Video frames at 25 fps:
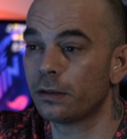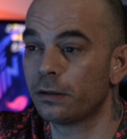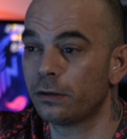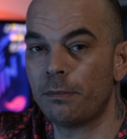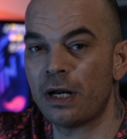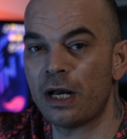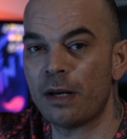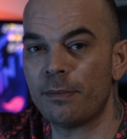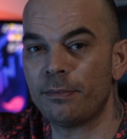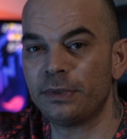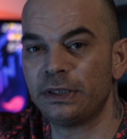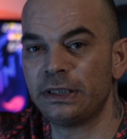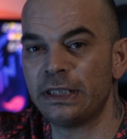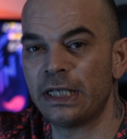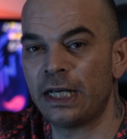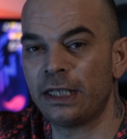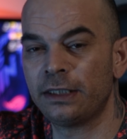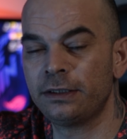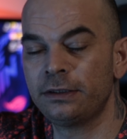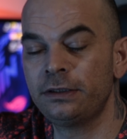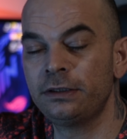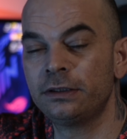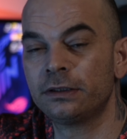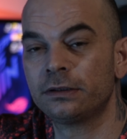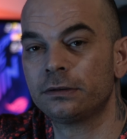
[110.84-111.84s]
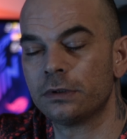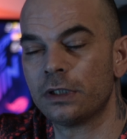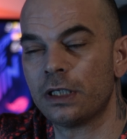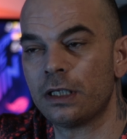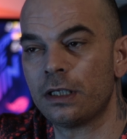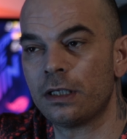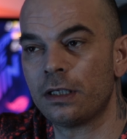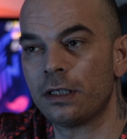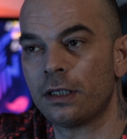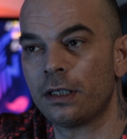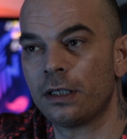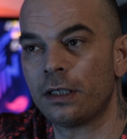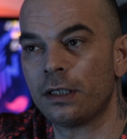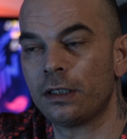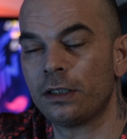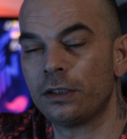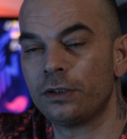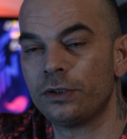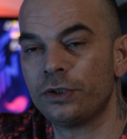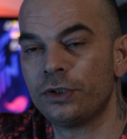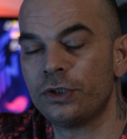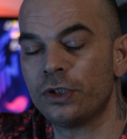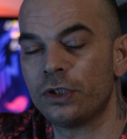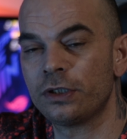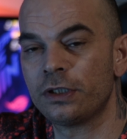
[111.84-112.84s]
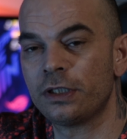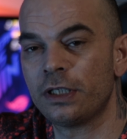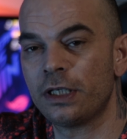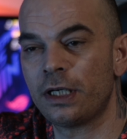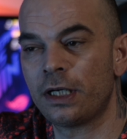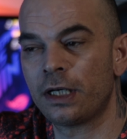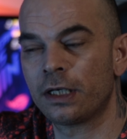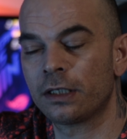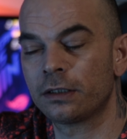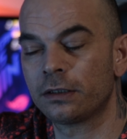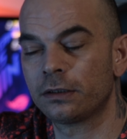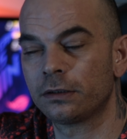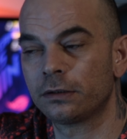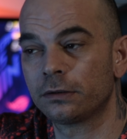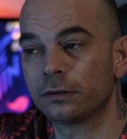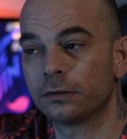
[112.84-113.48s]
Mom, dad, daughter,